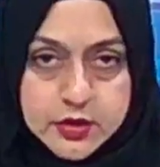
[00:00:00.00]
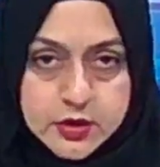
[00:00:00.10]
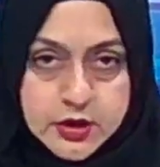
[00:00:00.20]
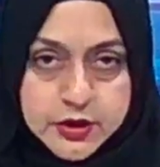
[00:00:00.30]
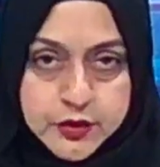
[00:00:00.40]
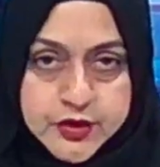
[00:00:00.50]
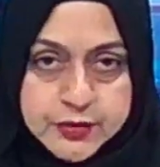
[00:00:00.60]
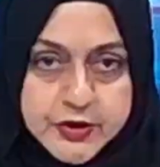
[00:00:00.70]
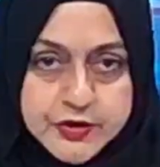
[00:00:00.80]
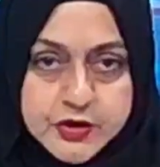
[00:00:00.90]
US
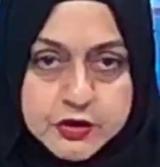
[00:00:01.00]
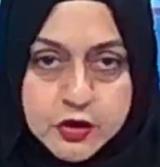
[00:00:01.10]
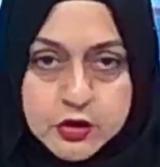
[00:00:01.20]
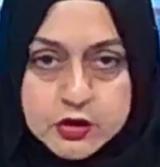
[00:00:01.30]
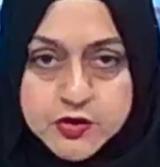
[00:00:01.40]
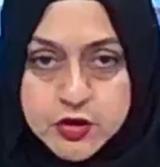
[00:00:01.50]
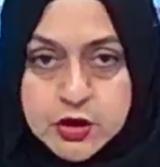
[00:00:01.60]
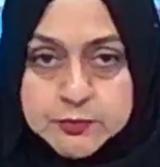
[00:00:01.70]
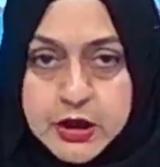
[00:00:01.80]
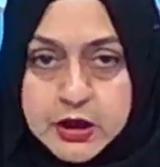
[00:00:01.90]
President Donald
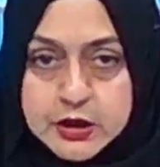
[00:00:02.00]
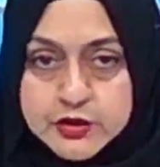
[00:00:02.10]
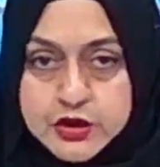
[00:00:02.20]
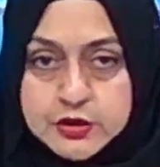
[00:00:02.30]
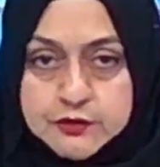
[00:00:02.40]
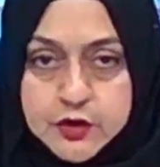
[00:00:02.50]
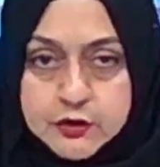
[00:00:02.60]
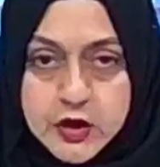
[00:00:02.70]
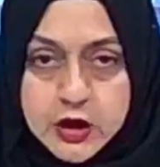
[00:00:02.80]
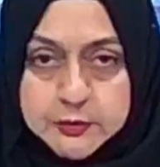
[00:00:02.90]
Trump and Chief of
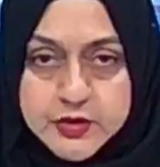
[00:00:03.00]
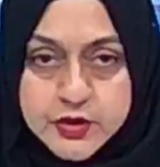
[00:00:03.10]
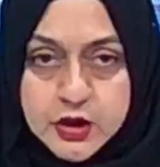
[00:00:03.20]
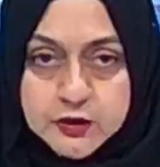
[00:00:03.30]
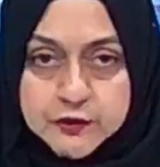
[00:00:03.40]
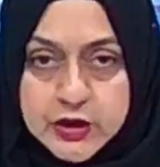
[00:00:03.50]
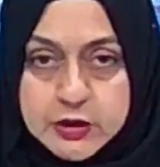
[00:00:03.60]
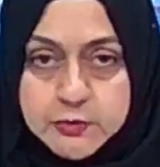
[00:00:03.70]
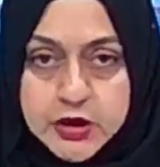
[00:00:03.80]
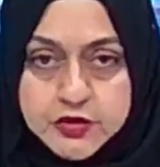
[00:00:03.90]
Army Staff Field
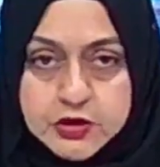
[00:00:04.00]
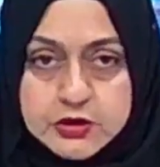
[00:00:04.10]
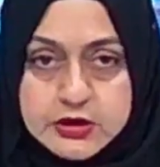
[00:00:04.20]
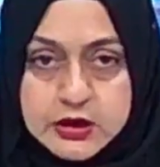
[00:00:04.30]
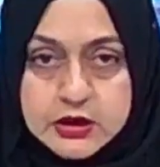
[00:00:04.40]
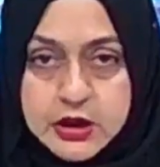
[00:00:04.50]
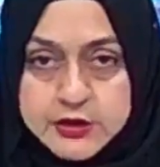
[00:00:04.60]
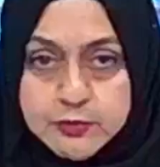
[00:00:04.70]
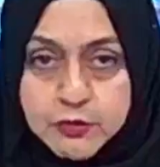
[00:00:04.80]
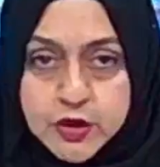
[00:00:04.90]
Marshal Syed
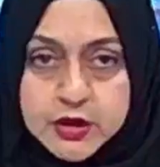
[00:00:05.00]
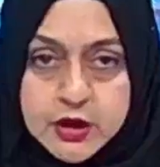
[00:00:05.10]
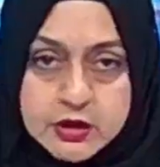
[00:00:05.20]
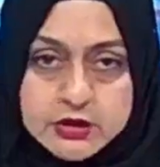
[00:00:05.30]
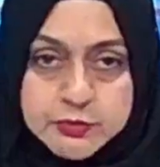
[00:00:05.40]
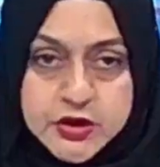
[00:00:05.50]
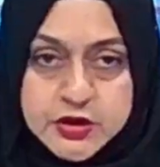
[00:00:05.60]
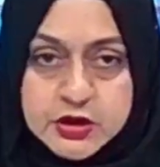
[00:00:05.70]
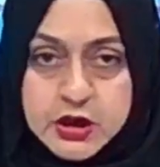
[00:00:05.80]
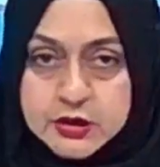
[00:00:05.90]
Asim Munir held a
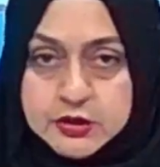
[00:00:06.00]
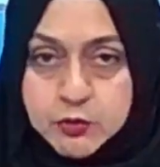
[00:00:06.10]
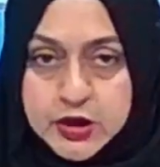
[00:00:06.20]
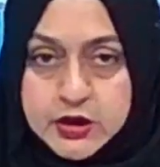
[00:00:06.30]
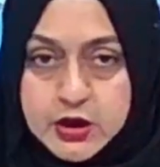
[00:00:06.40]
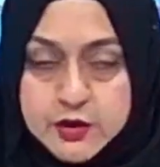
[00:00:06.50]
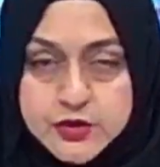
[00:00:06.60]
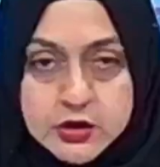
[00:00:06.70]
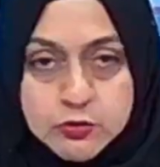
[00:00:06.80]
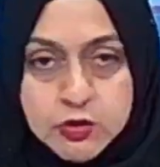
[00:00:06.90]
meeting at the White House
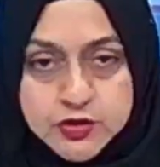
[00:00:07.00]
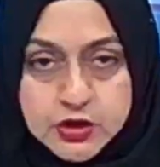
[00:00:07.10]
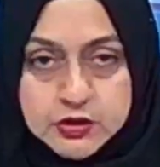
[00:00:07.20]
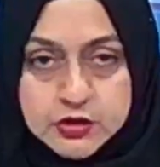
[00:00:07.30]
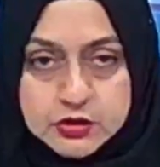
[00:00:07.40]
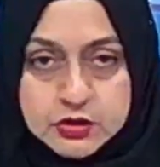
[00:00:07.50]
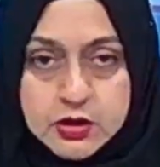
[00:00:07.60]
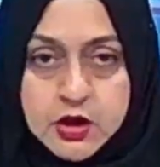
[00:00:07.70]
in Washington.